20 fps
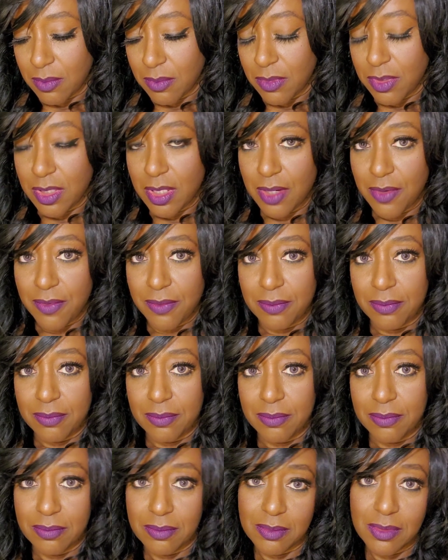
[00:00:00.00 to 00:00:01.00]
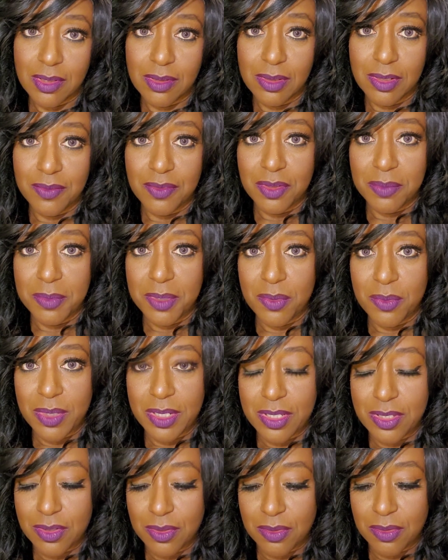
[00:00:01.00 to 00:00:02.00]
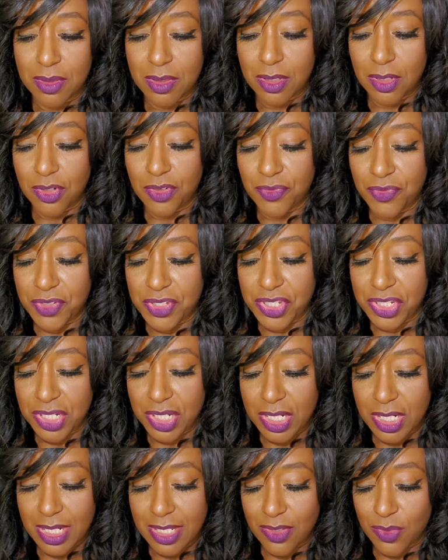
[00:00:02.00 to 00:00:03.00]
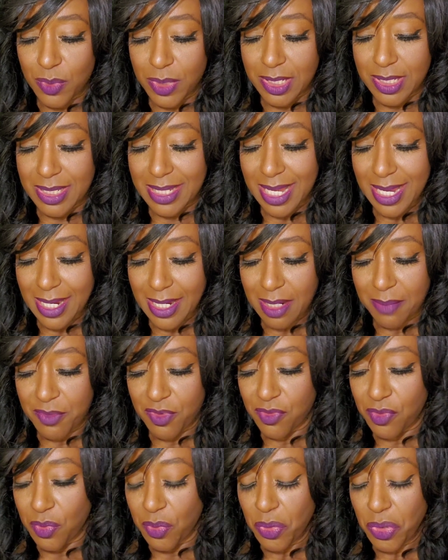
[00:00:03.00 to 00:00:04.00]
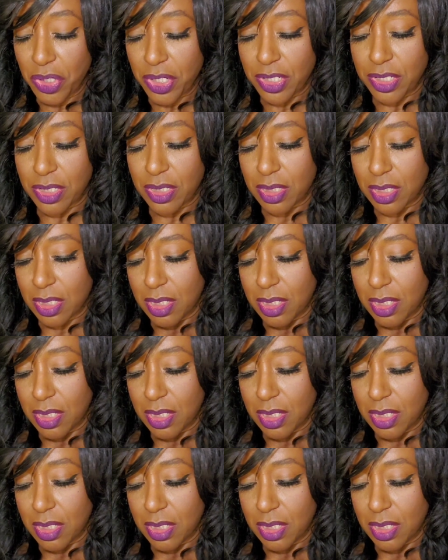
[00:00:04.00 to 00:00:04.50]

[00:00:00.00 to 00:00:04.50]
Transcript: they're, you know, living in the Midwest. So they're deficient in it as well as I am, of course.